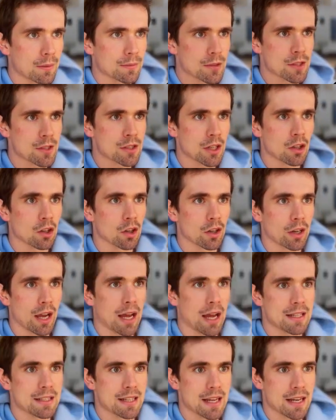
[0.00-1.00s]
Let's take a look
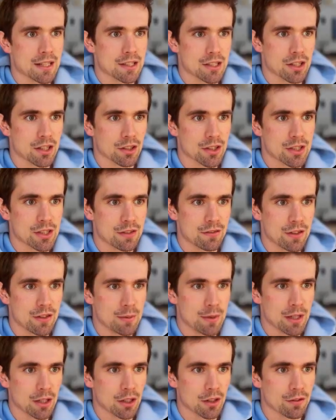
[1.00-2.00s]
at Dennis here. Let's see if he'd
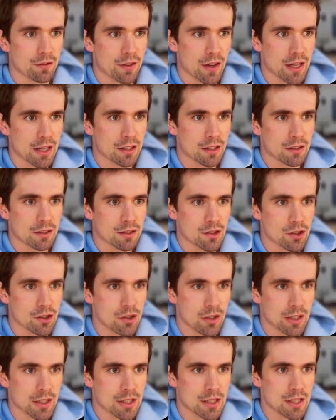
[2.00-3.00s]
be a good fit. So you
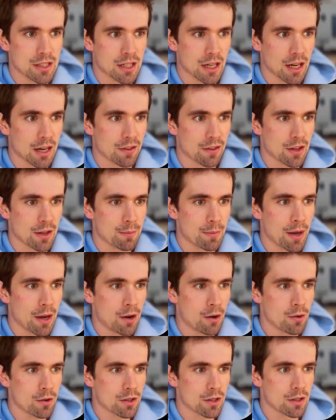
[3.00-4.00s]
can see kind of the
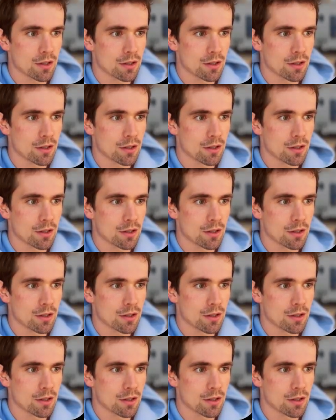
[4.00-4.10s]
about.